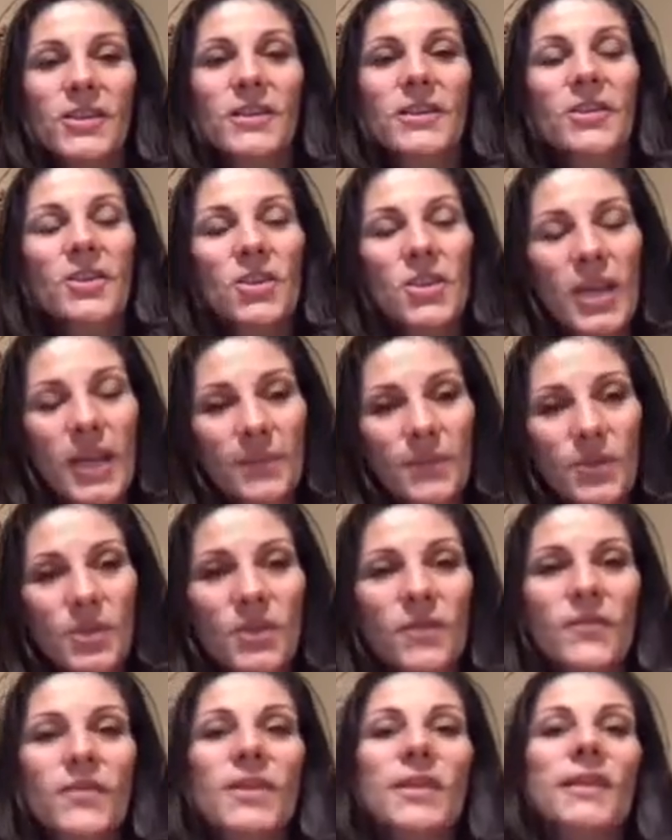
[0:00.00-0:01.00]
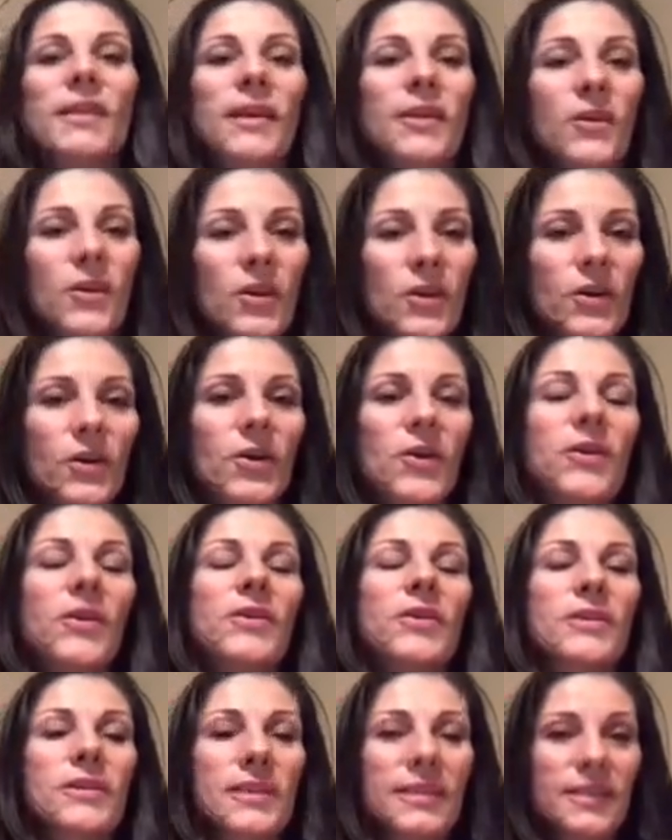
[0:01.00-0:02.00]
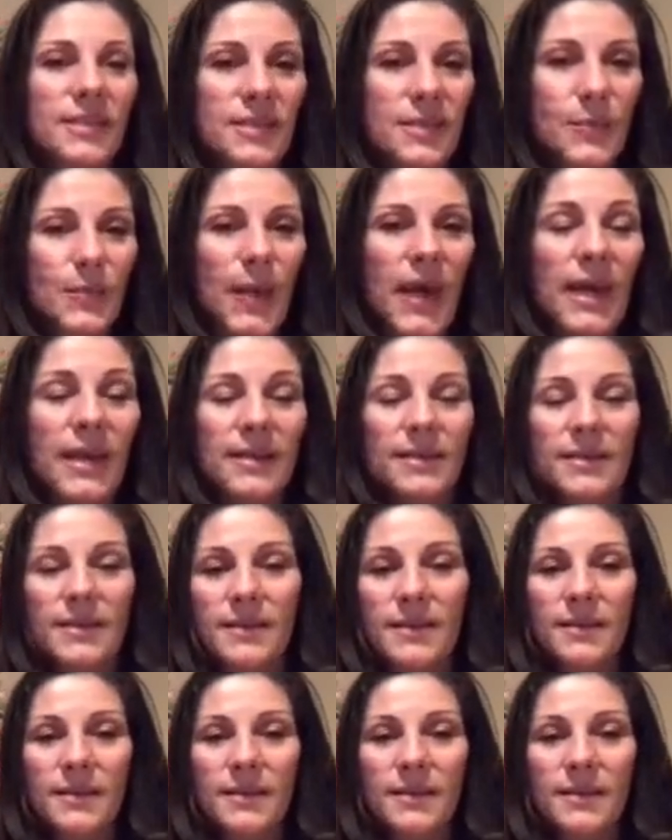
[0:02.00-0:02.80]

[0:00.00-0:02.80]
and the shape shifting that occurs in the space.